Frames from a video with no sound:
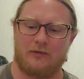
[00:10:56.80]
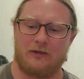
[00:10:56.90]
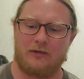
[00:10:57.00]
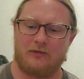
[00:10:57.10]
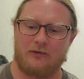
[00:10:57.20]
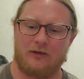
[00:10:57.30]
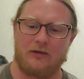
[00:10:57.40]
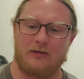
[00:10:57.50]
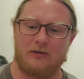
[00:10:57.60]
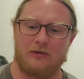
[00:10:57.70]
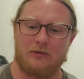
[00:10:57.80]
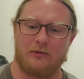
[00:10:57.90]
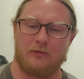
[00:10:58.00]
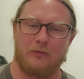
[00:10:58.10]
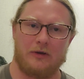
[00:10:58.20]
things like
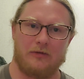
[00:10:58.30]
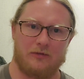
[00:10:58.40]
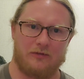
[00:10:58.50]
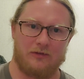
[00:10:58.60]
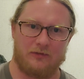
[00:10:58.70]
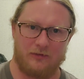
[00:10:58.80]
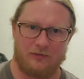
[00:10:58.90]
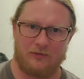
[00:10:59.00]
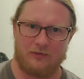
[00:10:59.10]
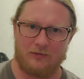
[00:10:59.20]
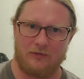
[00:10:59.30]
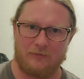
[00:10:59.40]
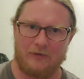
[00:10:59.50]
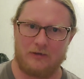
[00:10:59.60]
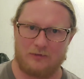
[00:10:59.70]
your wind resistance is still
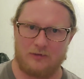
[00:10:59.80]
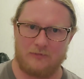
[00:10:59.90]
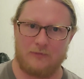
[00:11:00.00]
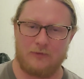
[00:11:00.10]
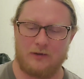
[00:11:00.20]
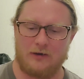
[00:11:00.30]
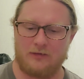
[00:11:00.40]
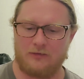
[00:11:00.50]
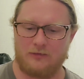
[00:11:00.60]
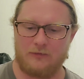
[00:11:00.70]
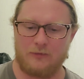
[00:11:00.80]
affecting it for that extra